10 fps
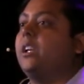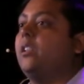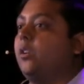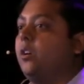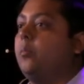
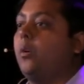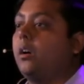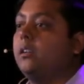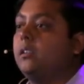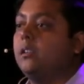learn more?
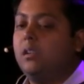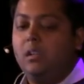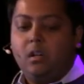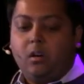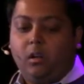
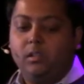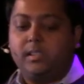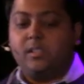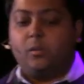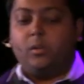All those
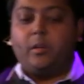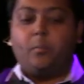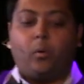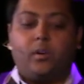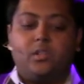things are really
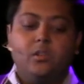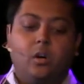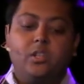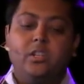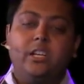important. So
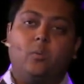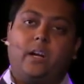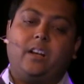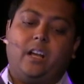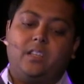you need to
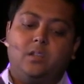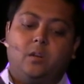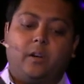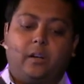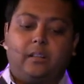recognize you
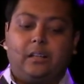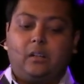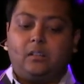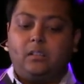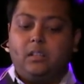know very
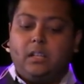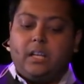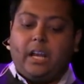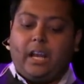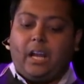little.
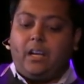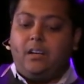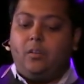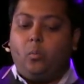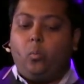
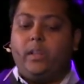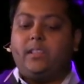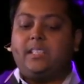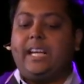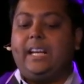And with
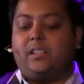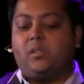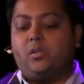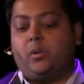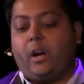the
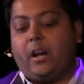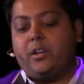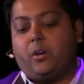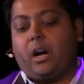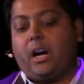10Xers,
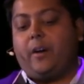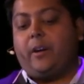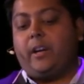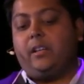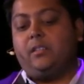you're
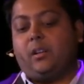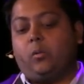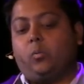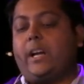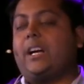hiring the
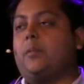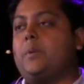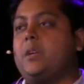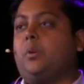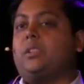right kind of
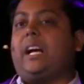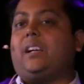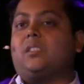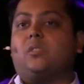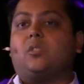people to
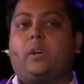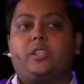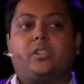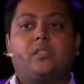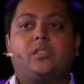ask those
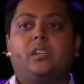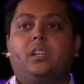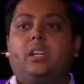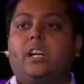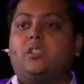questions
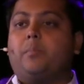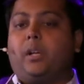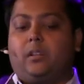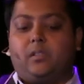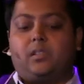and to
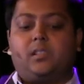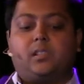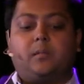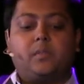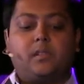build those
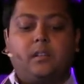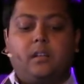systems.